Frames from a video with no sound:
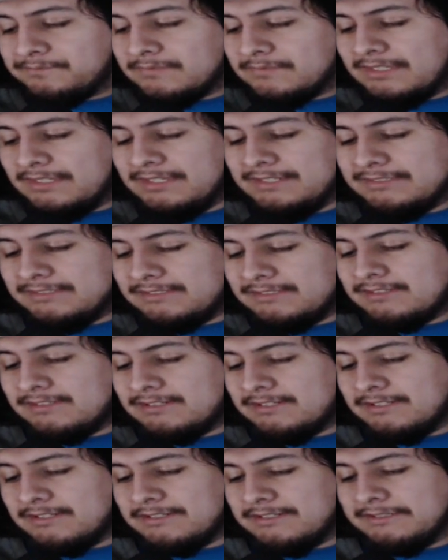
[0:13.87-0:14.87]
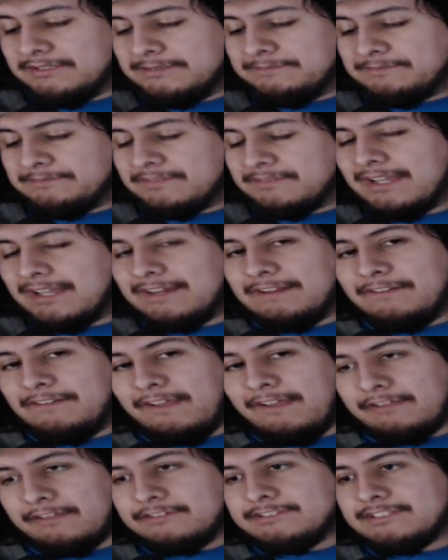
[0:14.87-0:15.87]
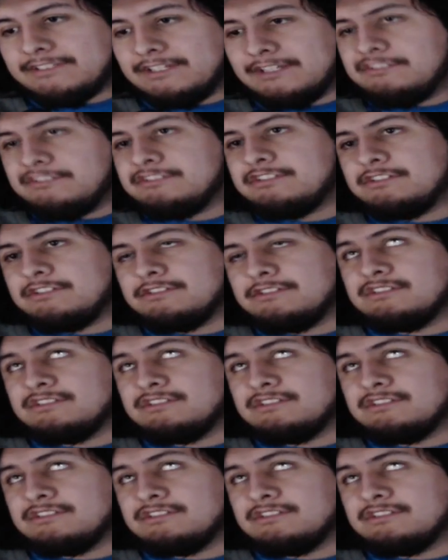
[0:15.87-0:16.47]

is the kind of L-centered